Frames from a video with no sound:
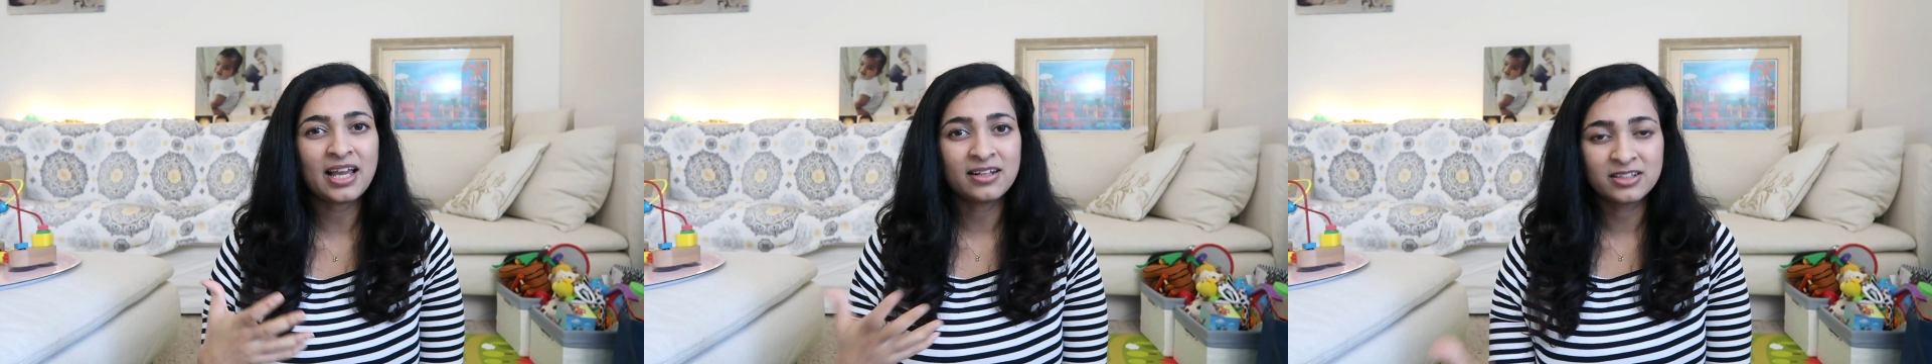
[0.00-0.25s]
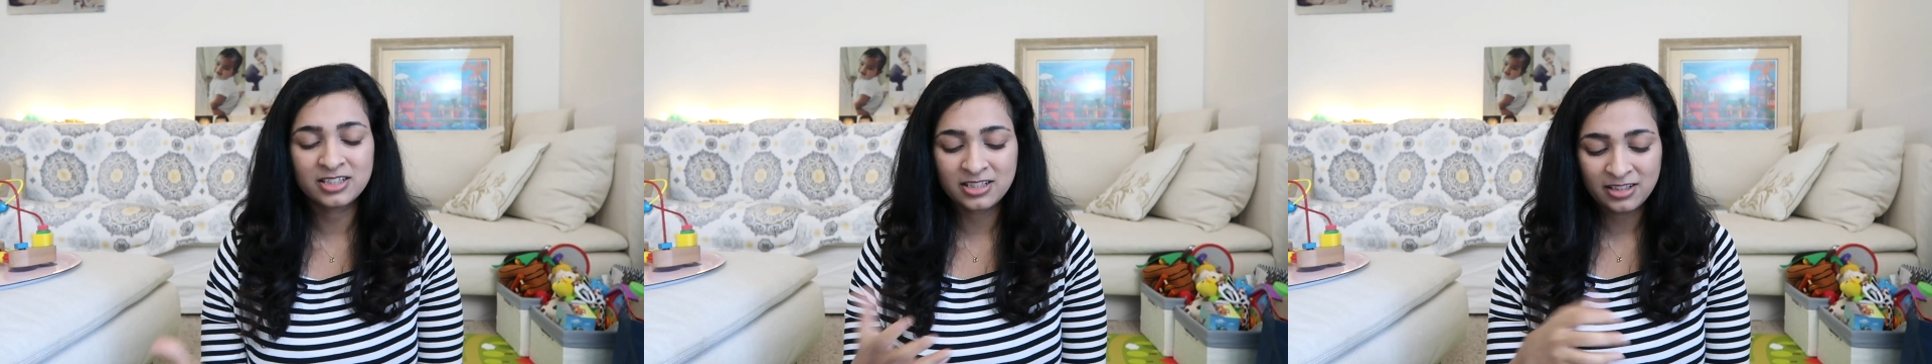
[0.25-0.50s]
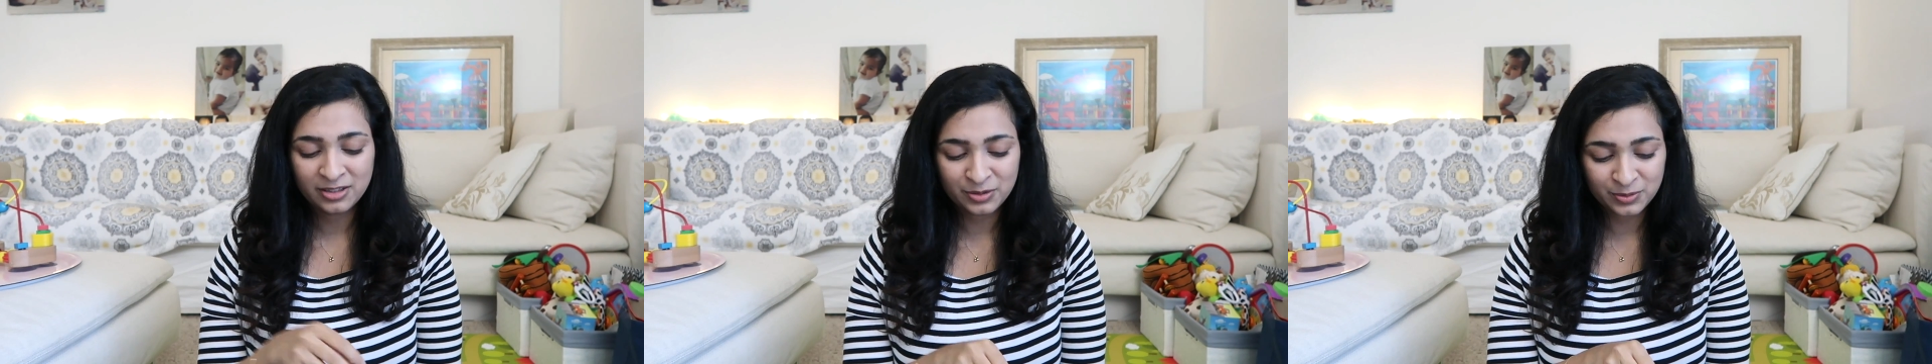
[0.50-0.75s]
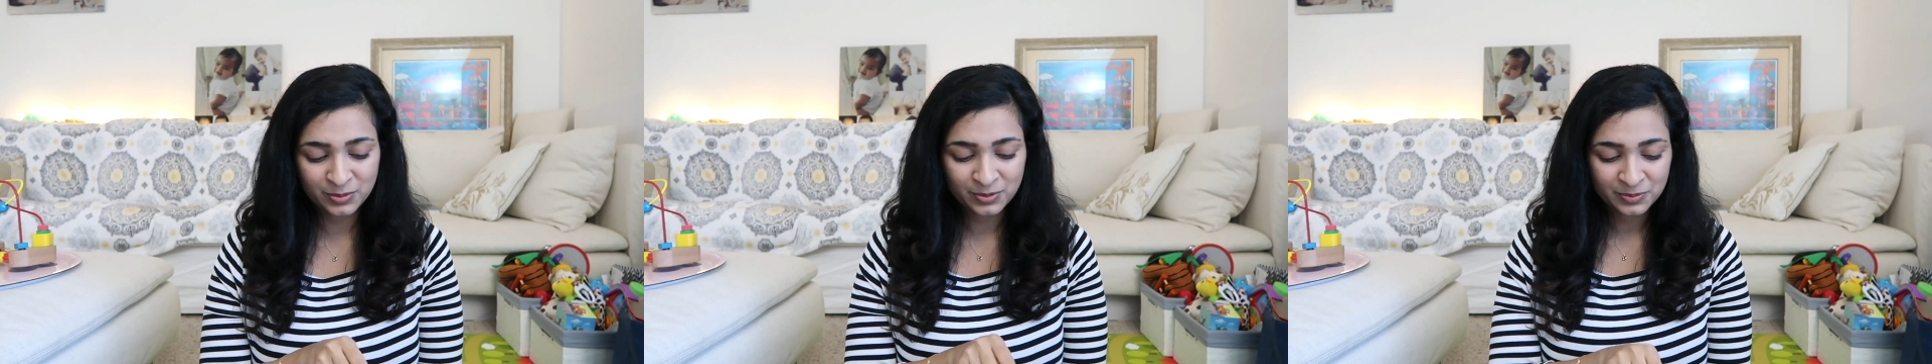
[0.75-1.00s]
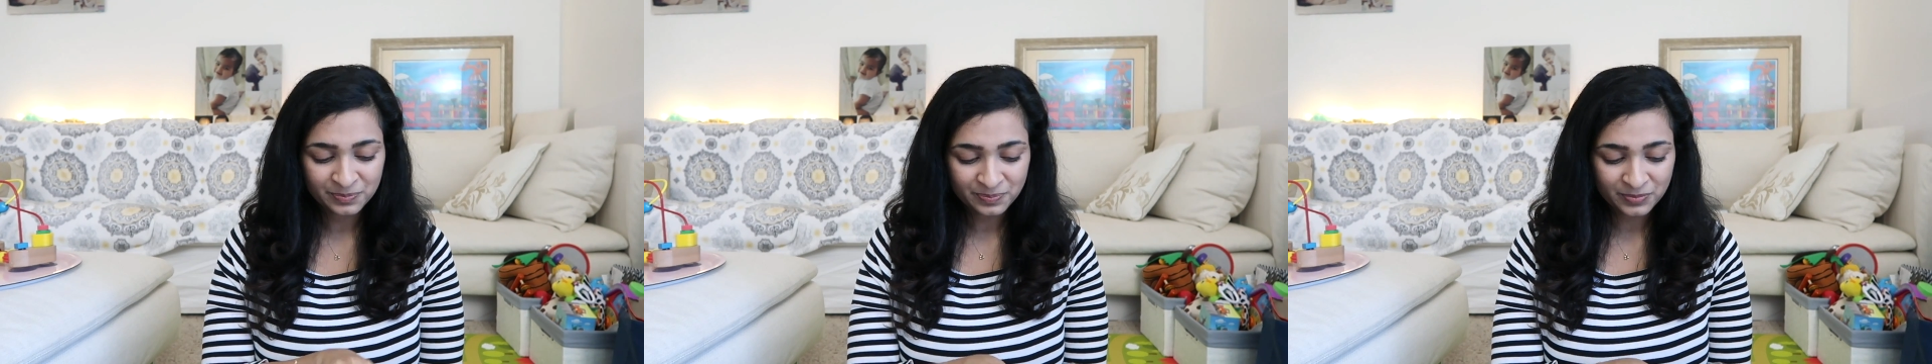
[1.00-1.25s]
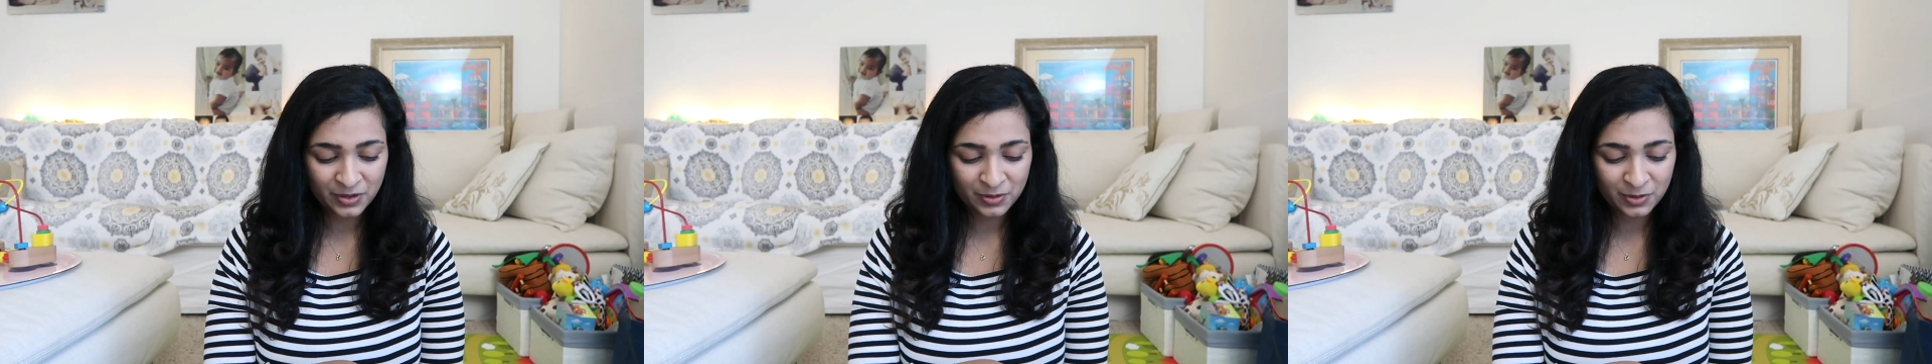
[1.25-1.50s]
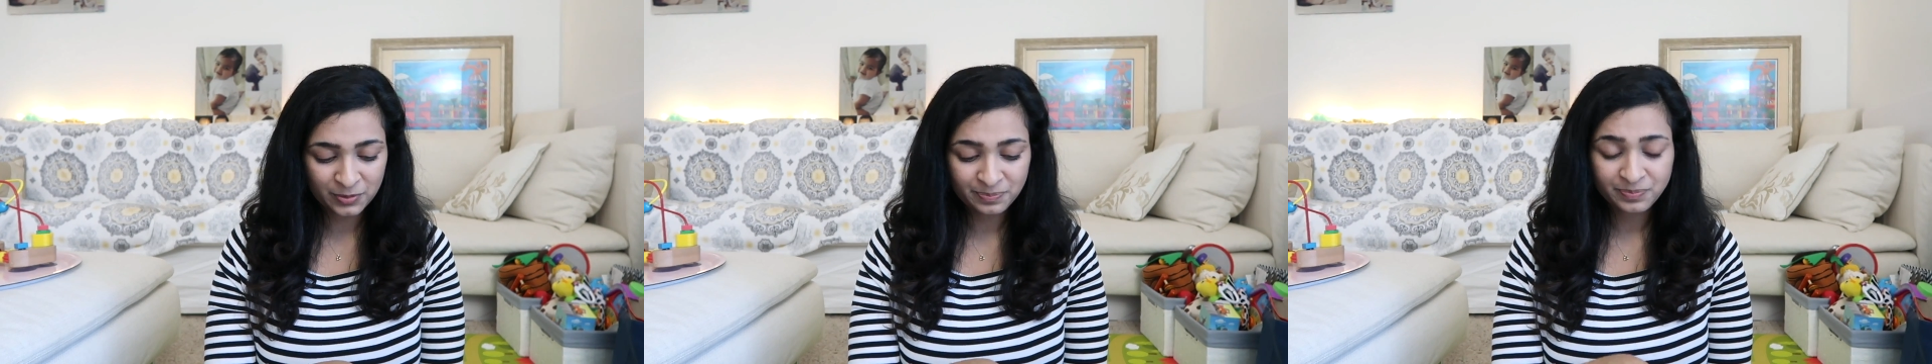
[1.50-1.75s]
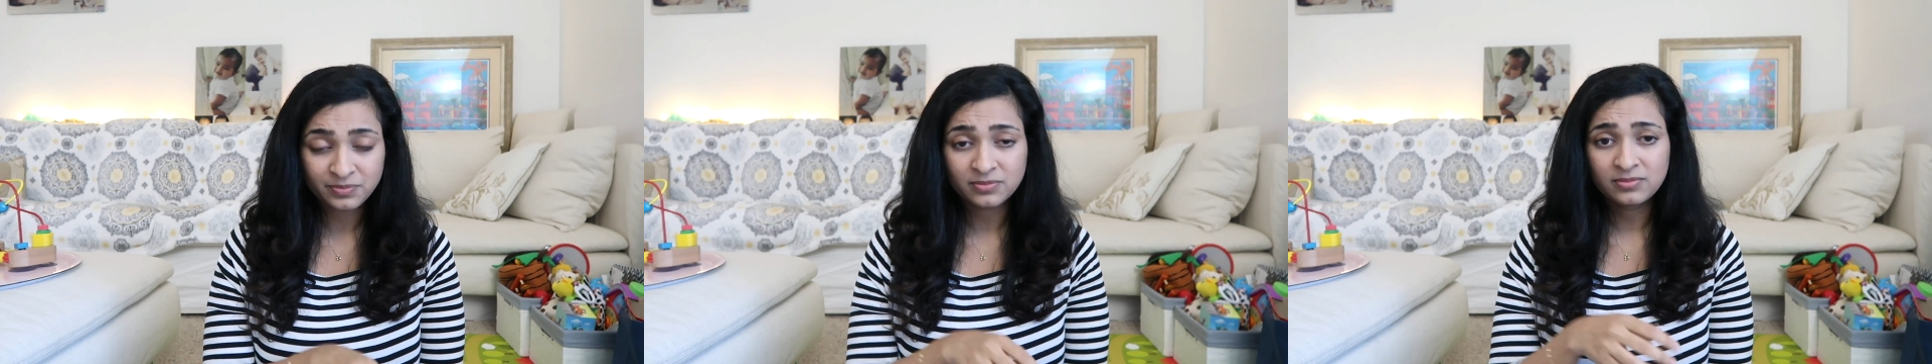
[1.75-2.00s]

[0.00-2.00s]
energy to, you know,